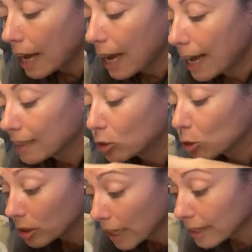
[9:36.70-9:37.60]
And
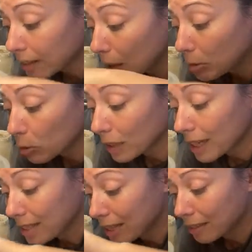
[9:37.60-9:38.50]
tonight, I'll be doing
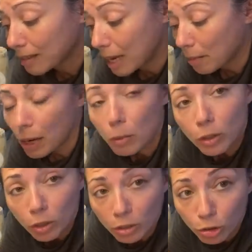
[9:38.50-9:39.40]
exactly the same. I will
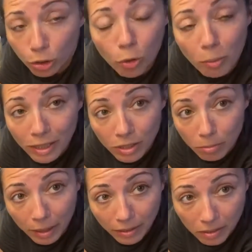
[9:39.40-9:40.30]
not throw
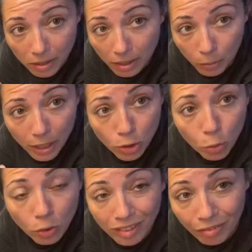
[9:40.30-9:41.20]
my discard away. So
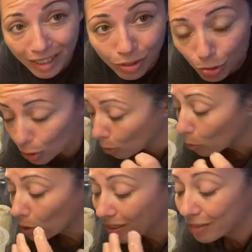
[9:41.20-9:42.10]
whatever I throw,
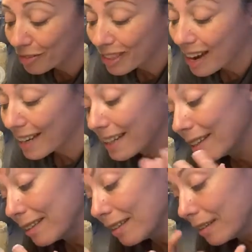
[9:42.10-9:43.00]
whatever I
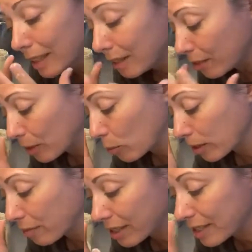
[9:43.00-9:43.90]
leave,
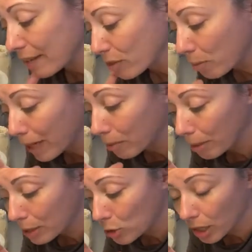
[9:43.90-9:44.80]
whatever is left back in
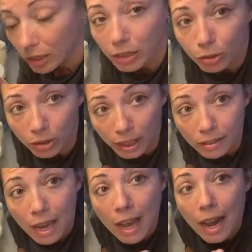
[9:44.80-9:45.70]
my jar tonight,
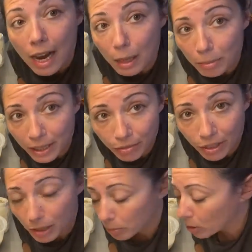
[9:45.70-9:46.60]
I'll be
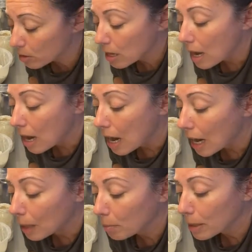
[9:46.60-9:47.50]
leaving it, because
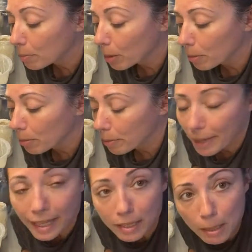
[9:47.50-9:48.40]
I'll be probably
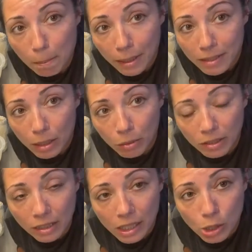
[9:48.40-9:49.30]
making some pasta
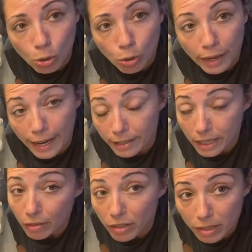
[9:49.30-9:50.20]
with it, or
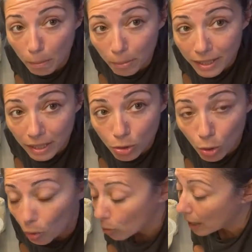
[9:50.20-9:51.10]
else even some pizza
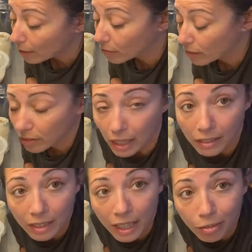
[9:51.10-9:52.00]
dough. I
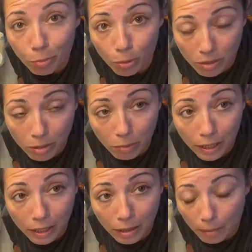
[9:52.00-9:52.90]
think I've posted my
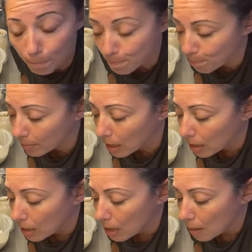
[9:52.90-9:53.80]

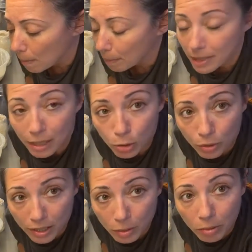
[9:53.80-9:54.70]
my pizza dough
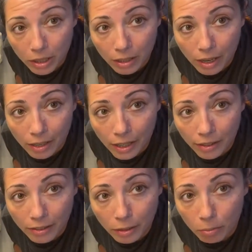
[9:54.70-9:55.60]
recipe earlier
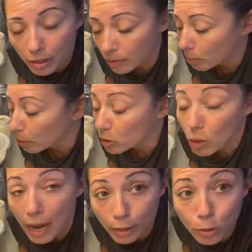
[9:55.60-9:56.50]
in the post.
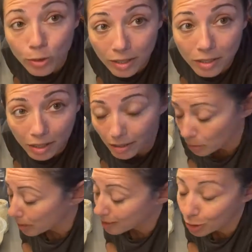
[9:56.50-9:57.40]
I use this card.
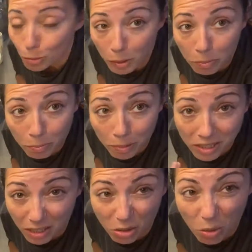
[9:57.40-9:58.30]
Basically, to make
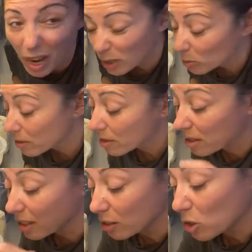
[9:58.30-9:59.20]
pizza dough, I use this
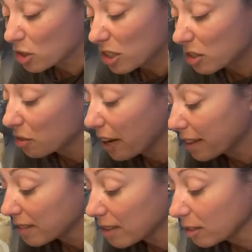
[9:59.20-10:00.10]
card. It's
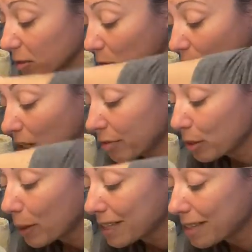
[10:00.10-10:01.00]
great, you know, so you never
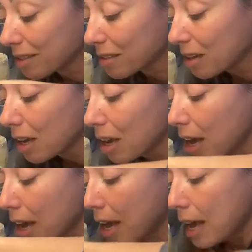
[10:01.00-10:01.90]
waste it.
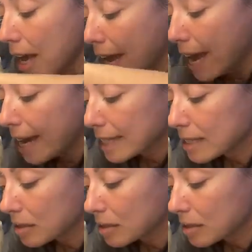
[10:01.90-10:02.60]
And